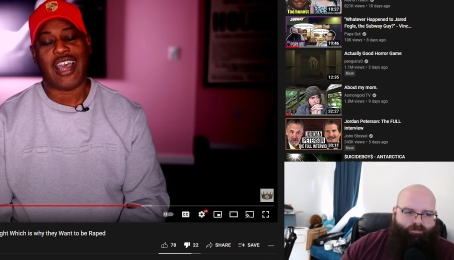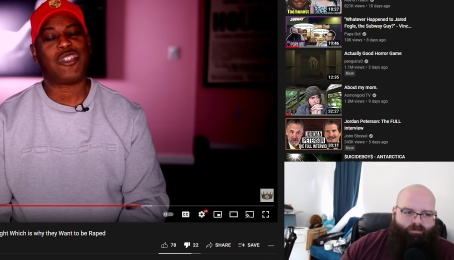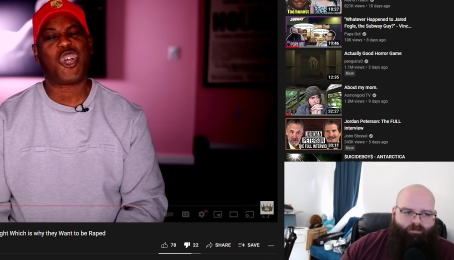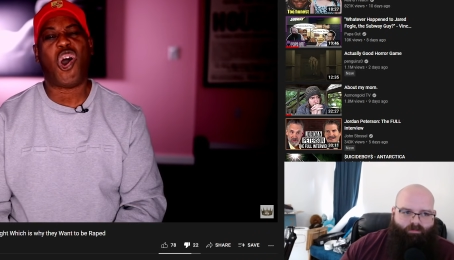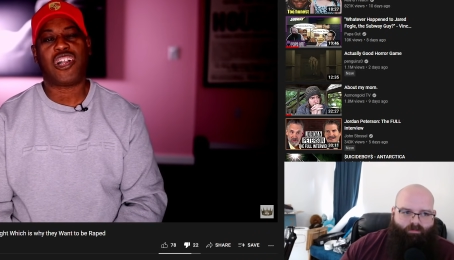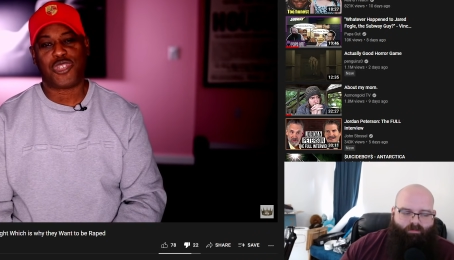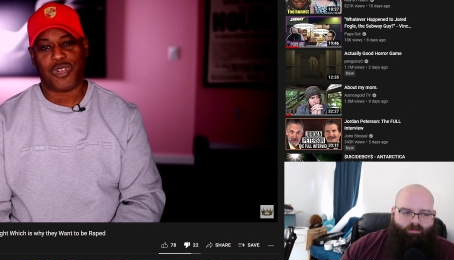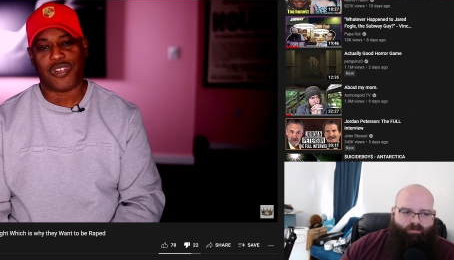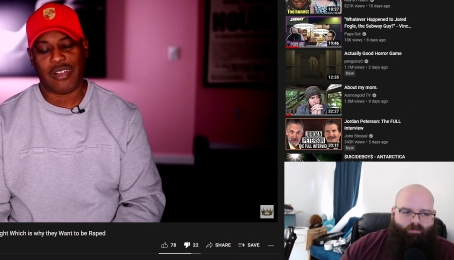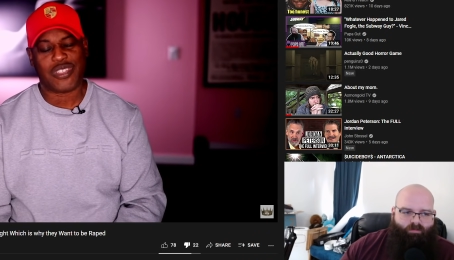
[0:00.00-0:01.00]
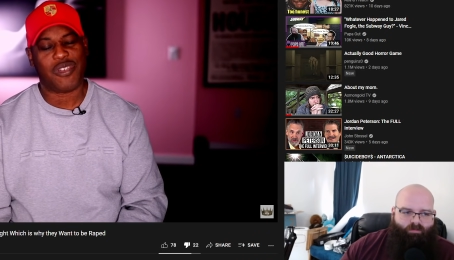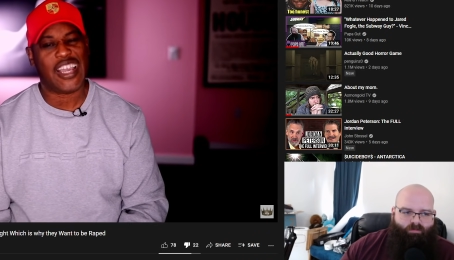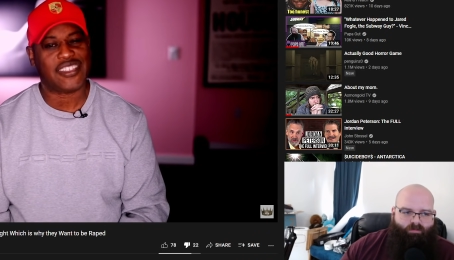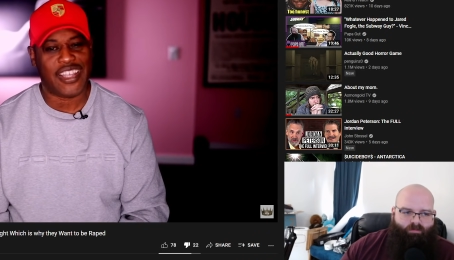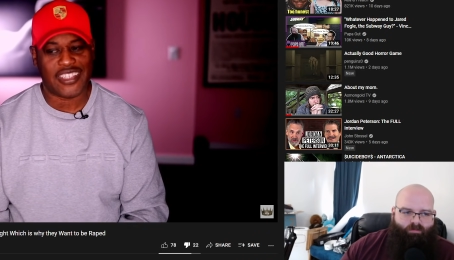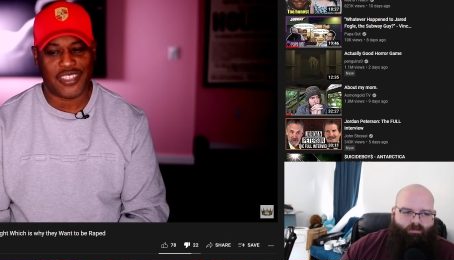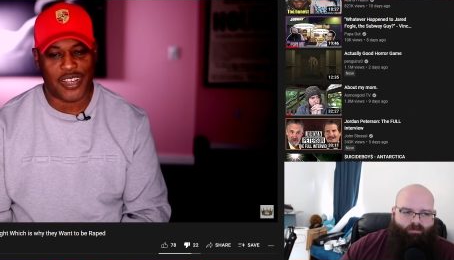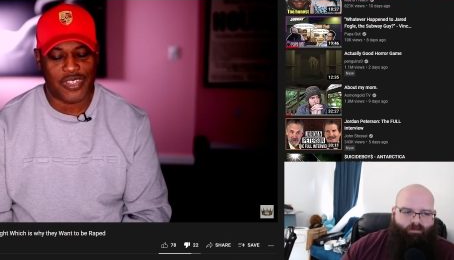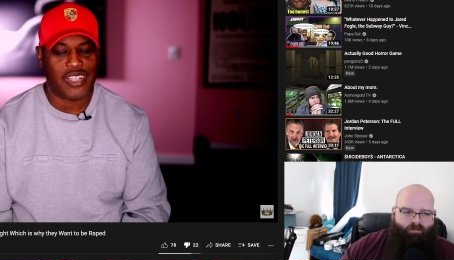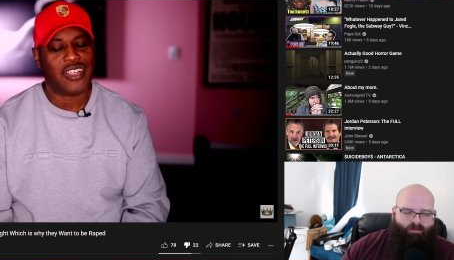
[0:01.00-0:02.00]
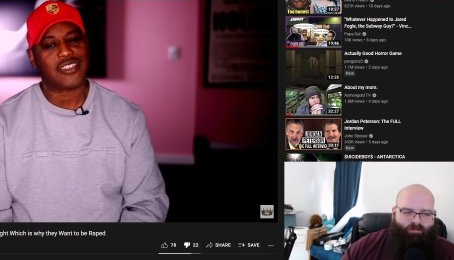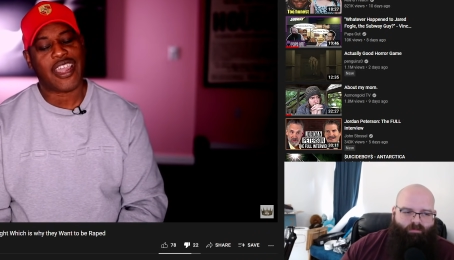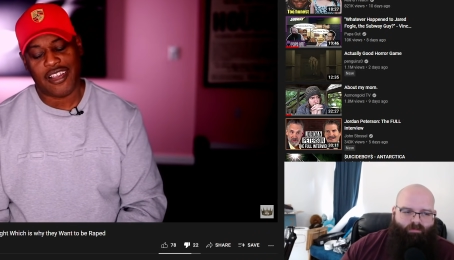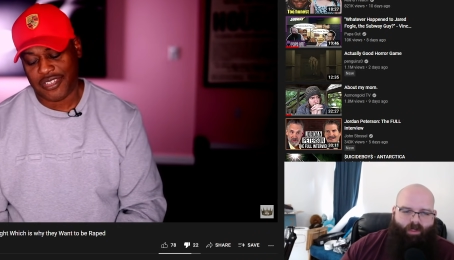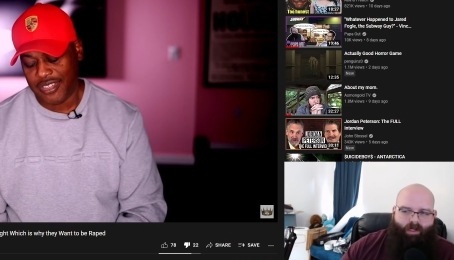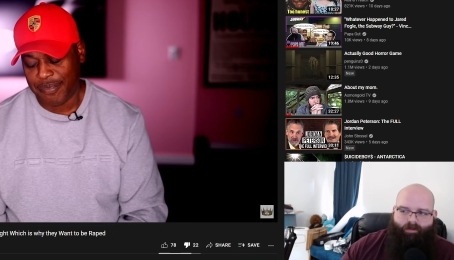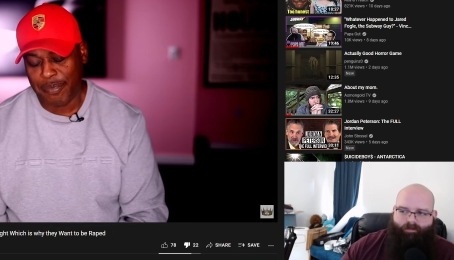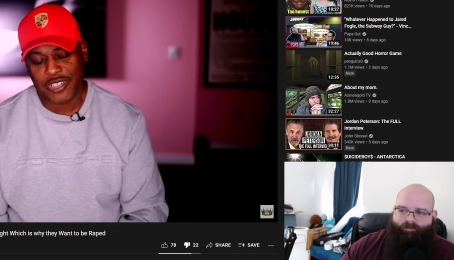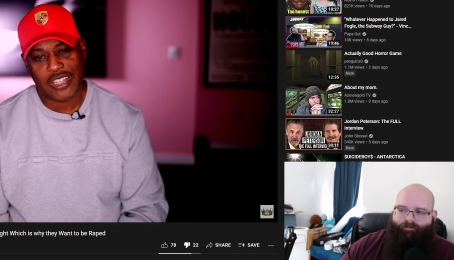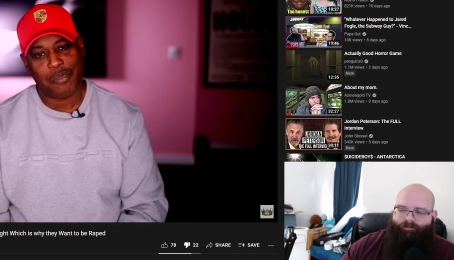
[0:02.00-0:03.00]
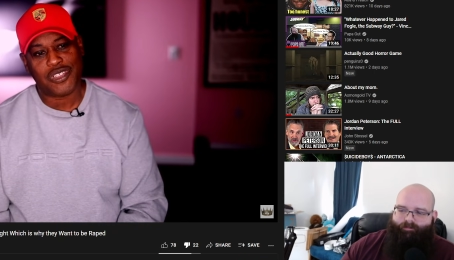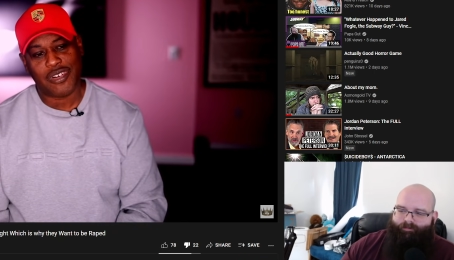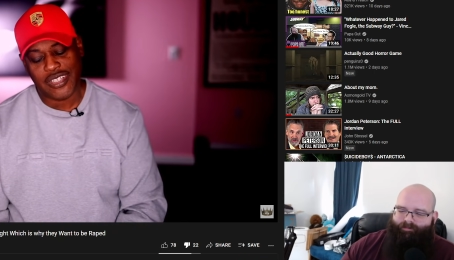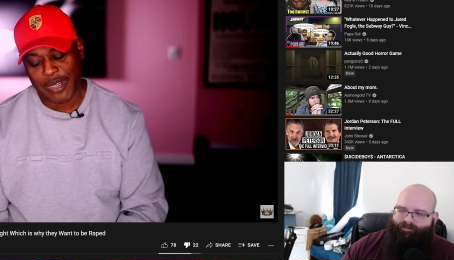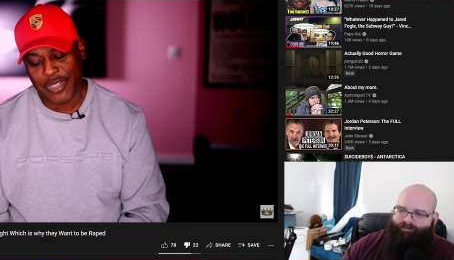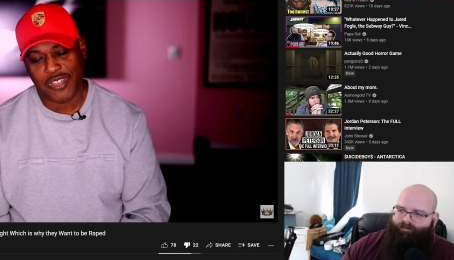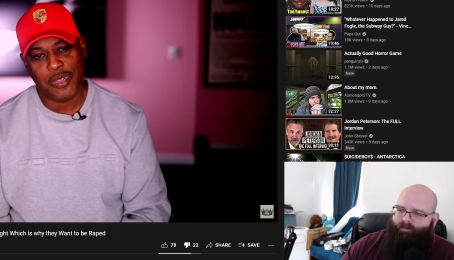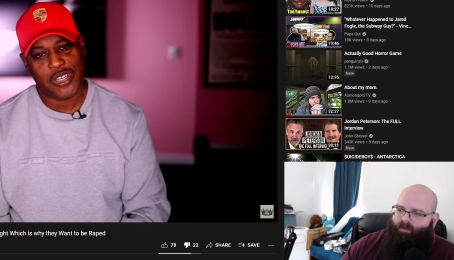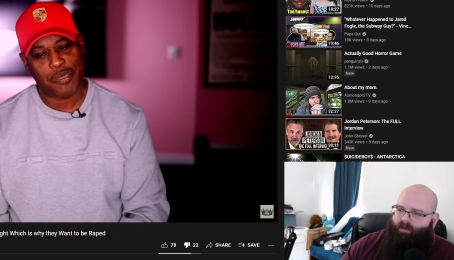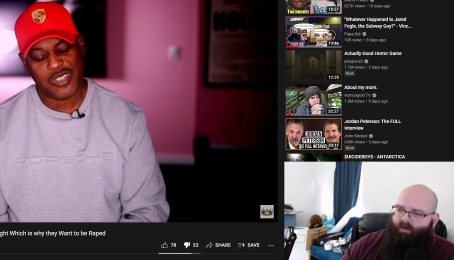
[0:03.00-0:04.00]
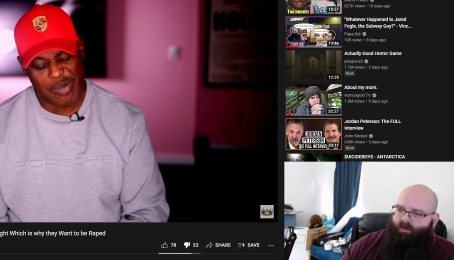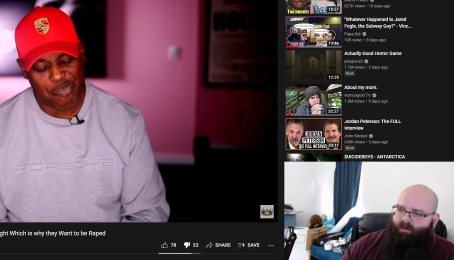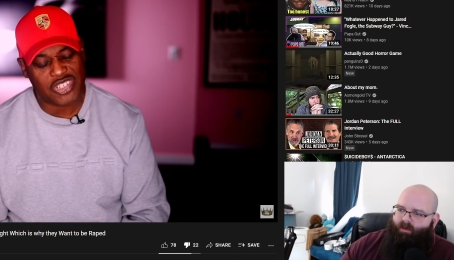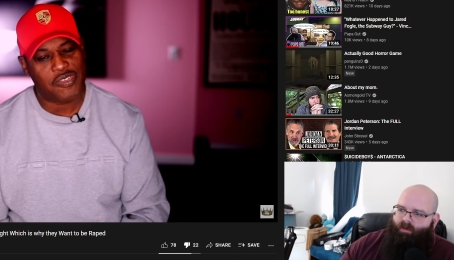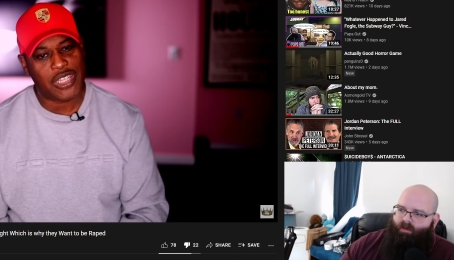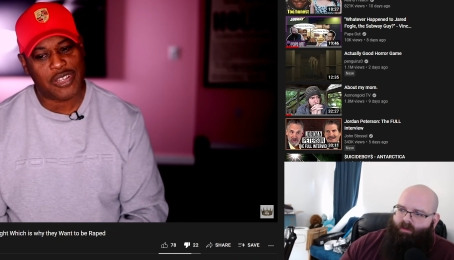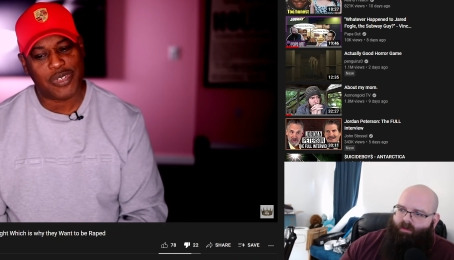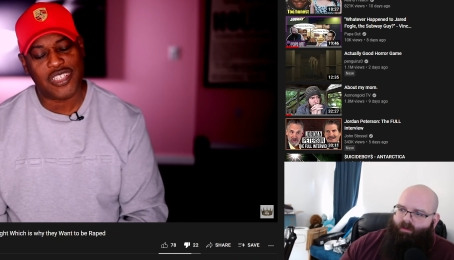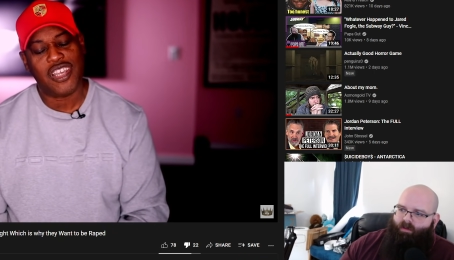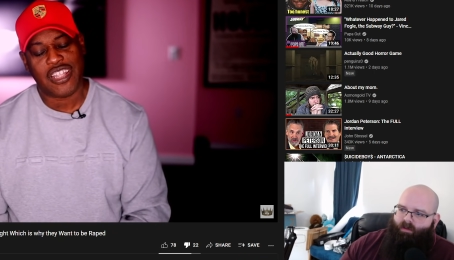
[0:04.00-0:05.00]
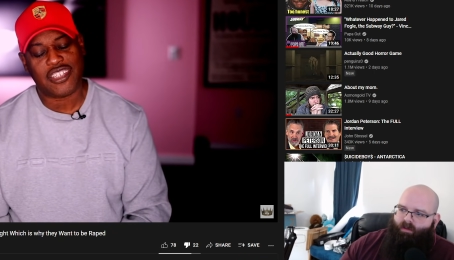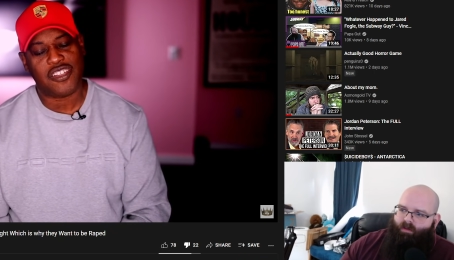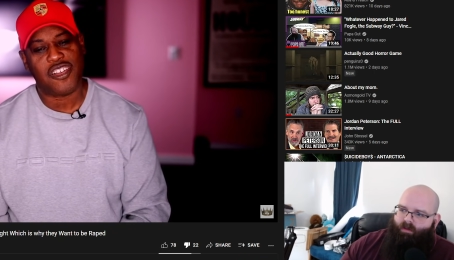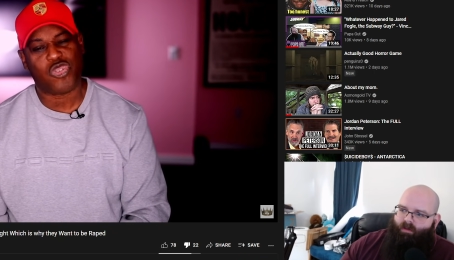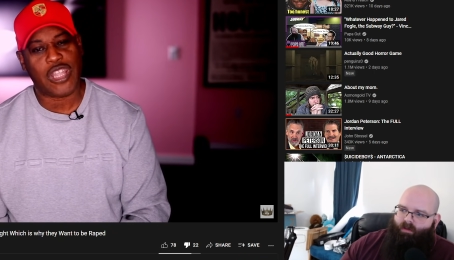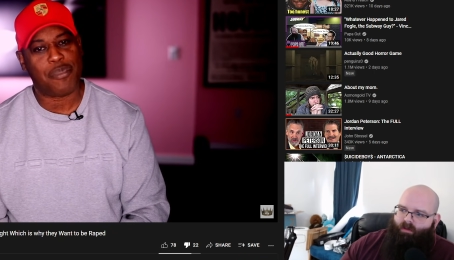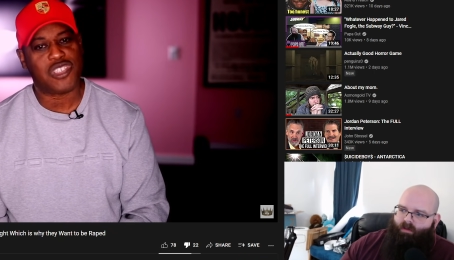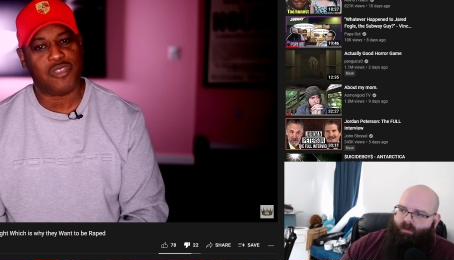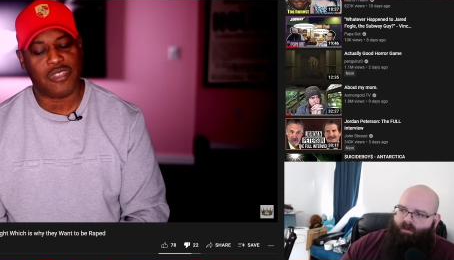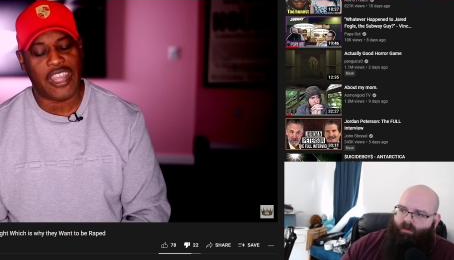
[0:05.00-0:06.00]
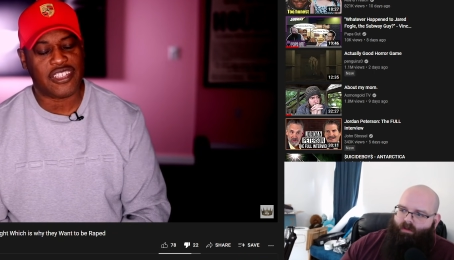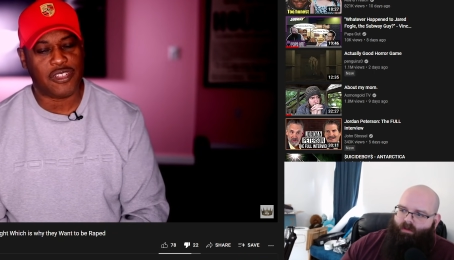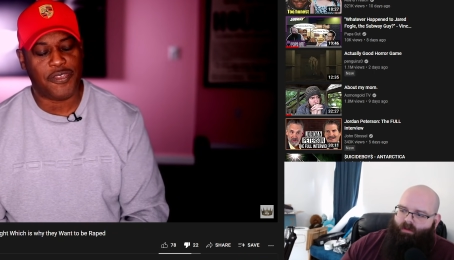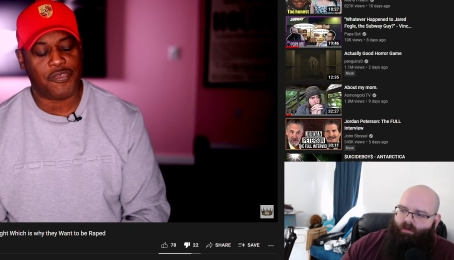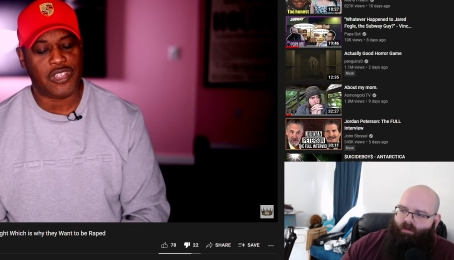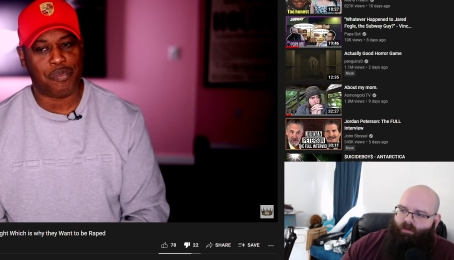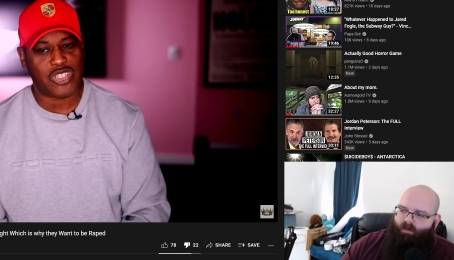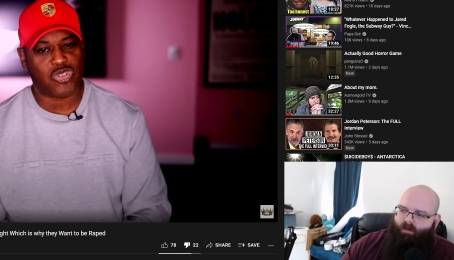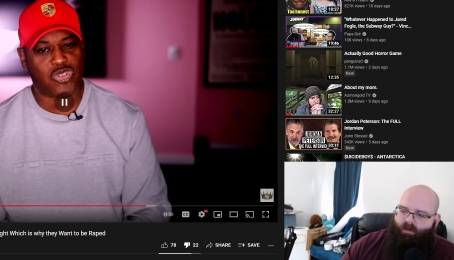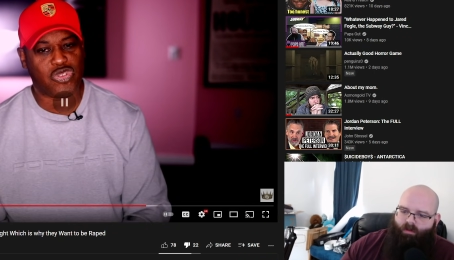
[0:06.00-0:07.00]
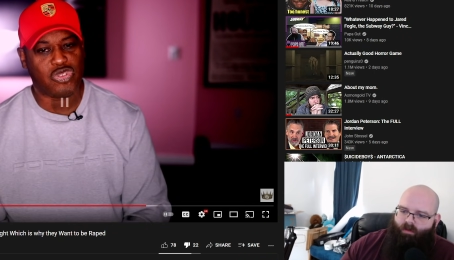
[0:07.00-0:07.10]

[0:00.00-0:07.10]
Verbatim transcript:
Speaker 1: I would talk to her. I would say all kinds of nasty stuff. It's like, how's my bitch got that pussy ready? My bitch giving me that good pussy. My bitch giving me that good pussy. That's it. Throw that pussy, you nasty little filthy little bitch.